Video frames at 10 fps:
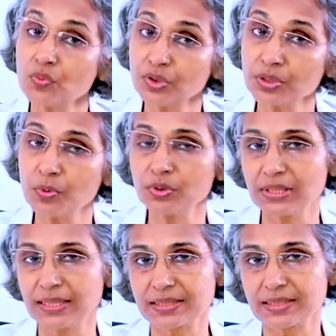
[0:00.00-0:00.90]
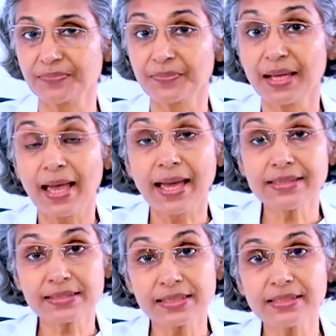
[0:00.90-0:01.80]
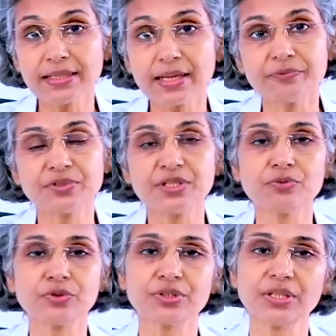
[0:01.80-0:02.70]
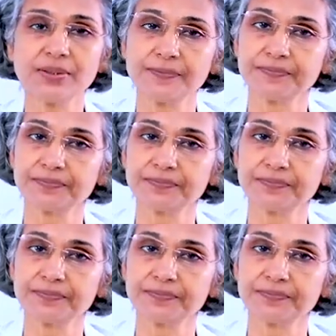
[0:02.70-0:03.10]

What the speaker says: for the both legs, and skin grafting for the